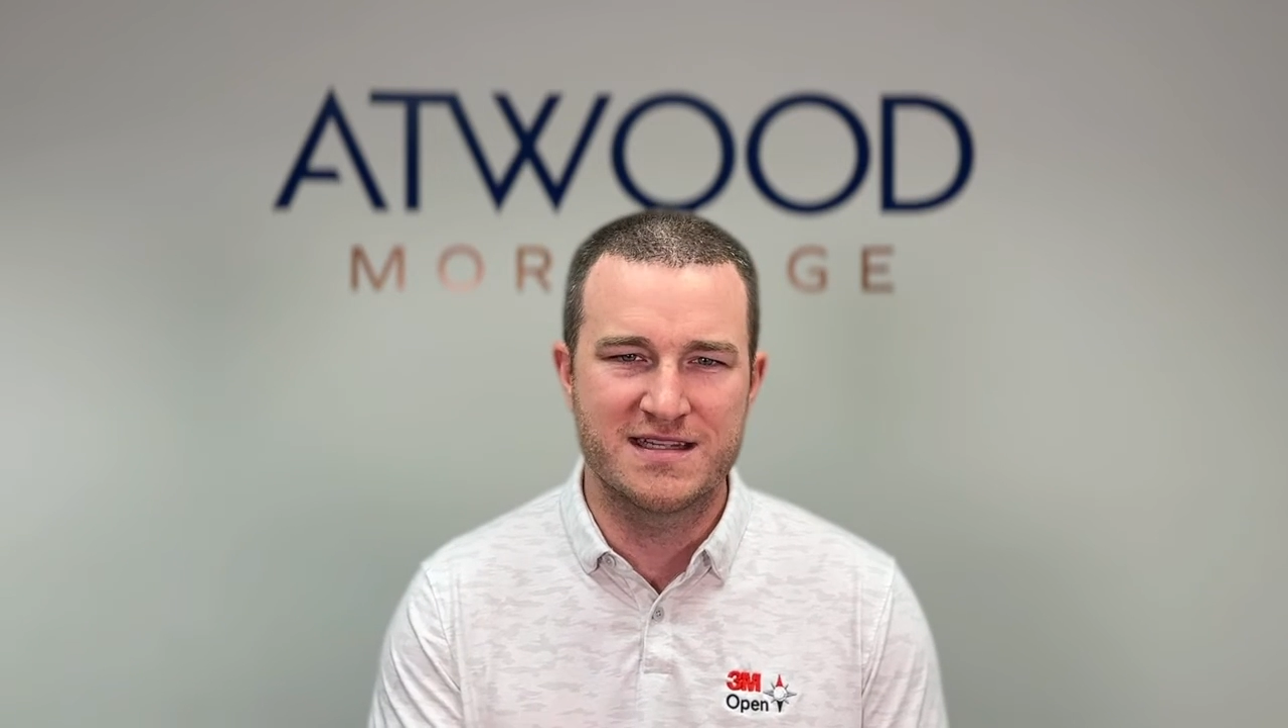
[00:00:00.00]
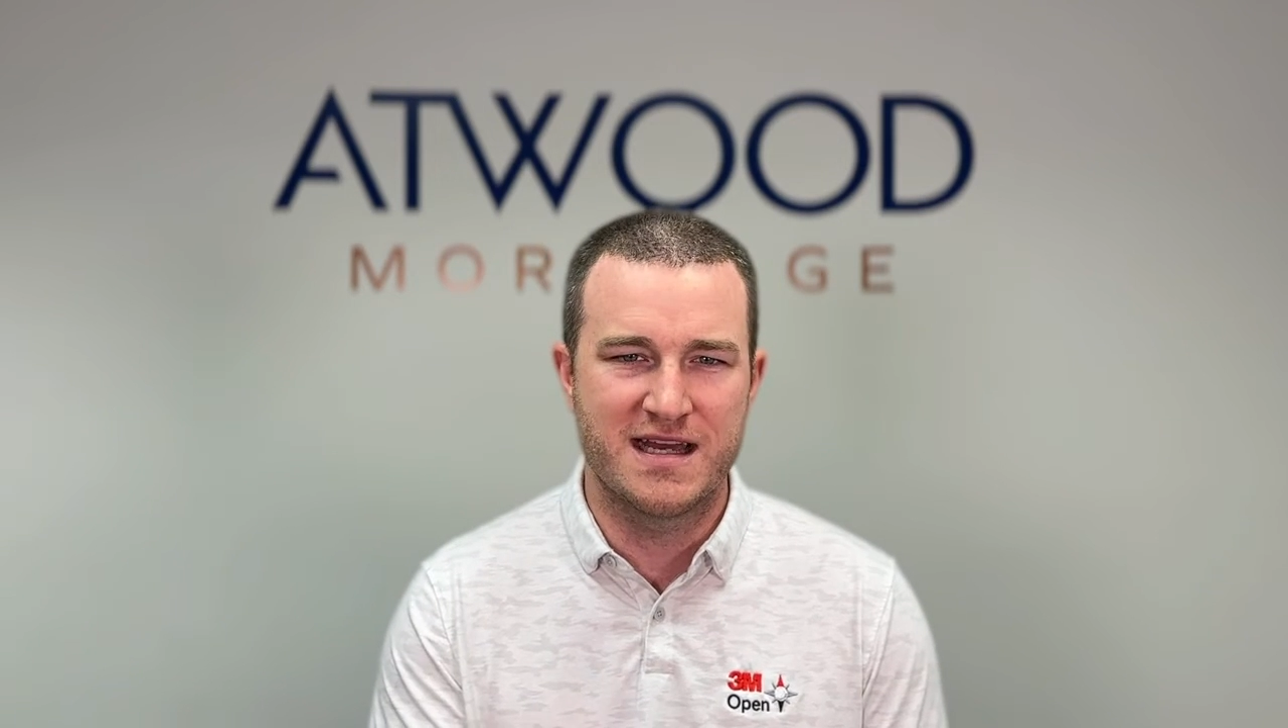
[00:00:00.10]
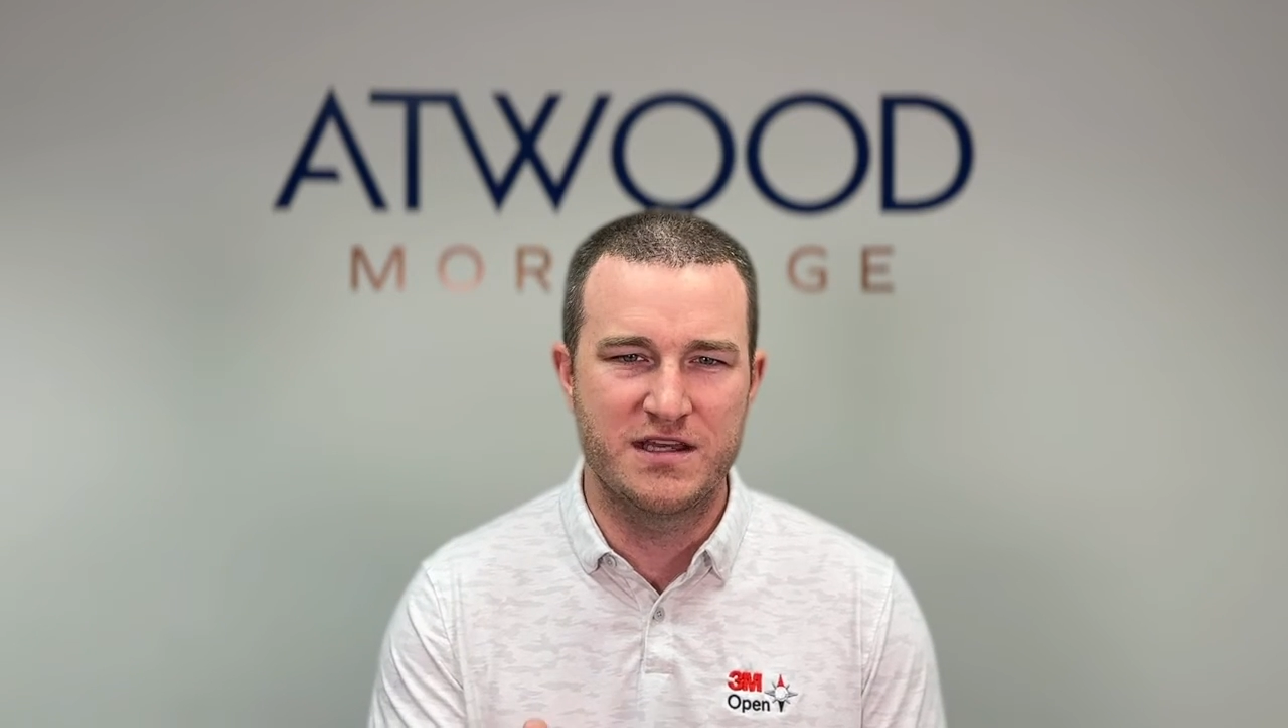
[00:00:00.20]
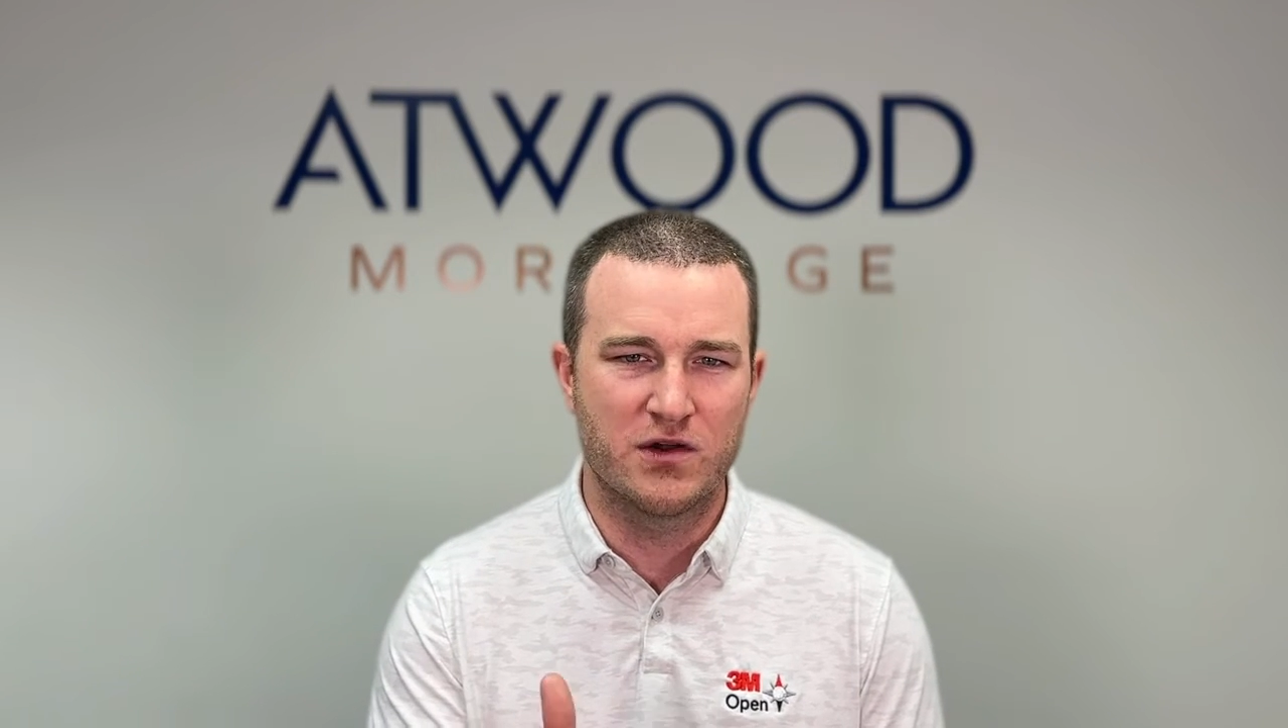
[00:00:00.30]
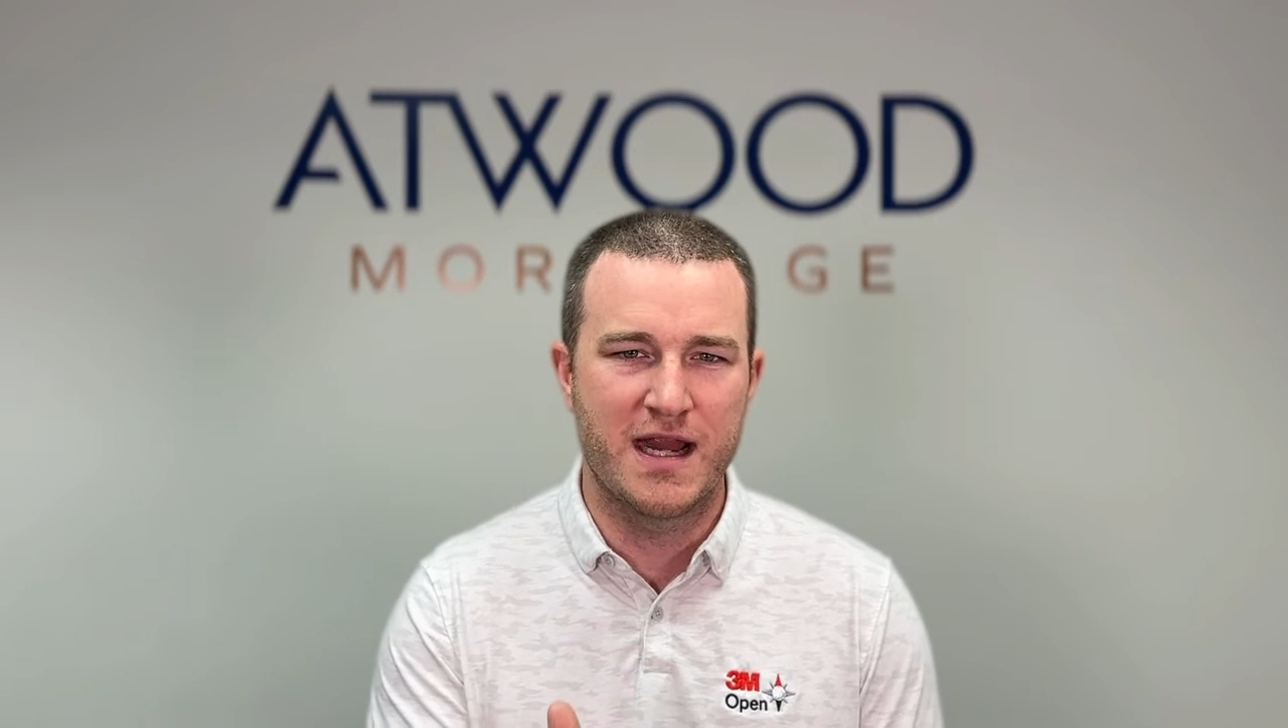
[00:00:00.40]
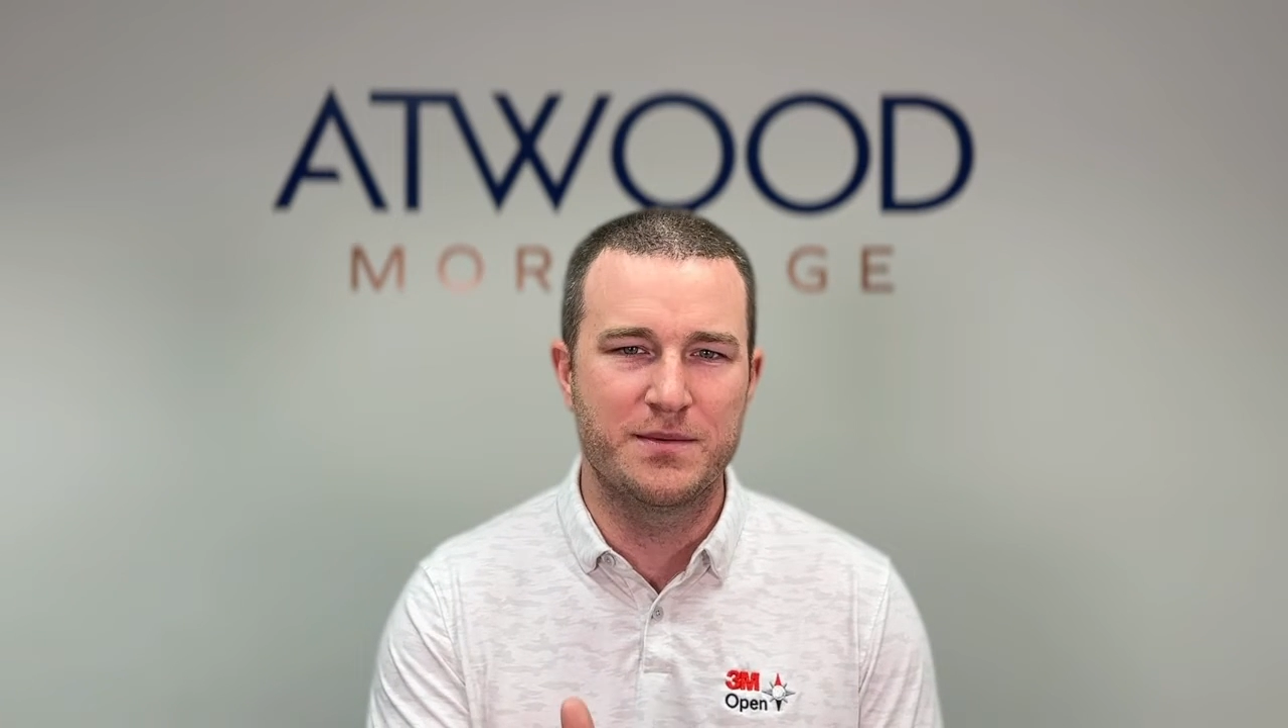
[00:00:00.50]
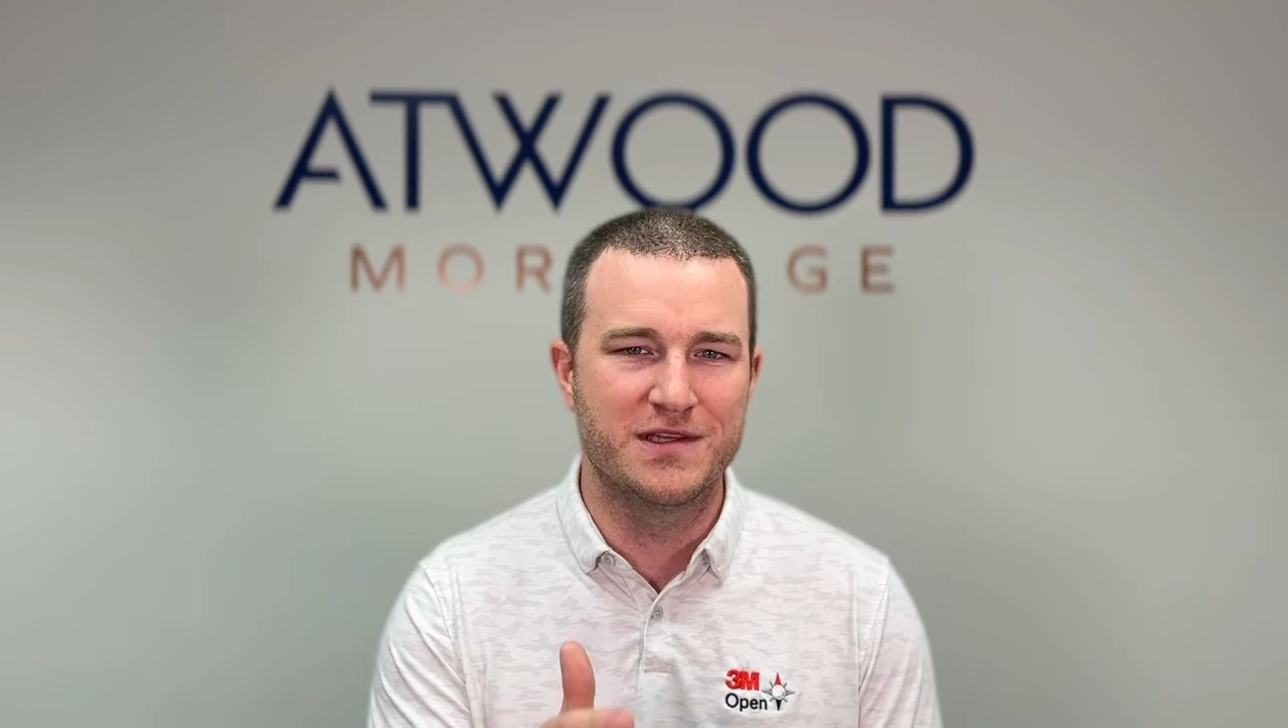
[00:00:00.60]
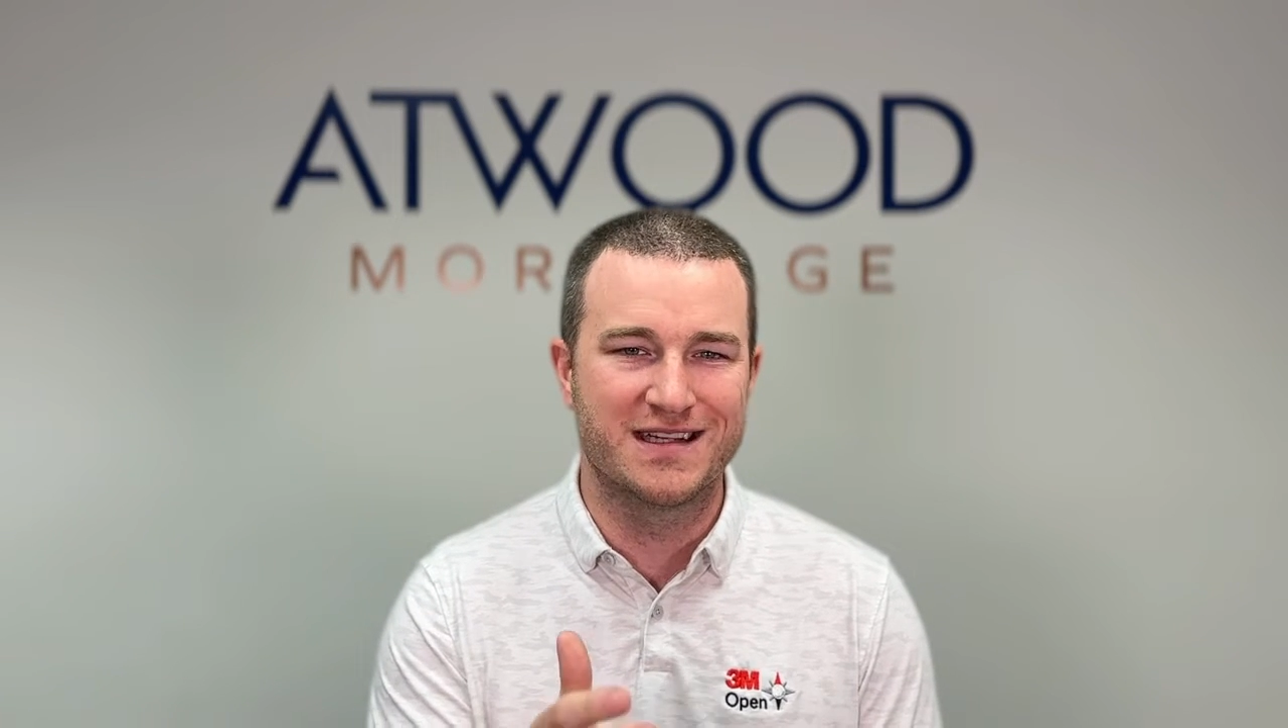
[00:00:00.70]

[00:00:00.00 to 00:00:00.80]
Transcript: is that you're able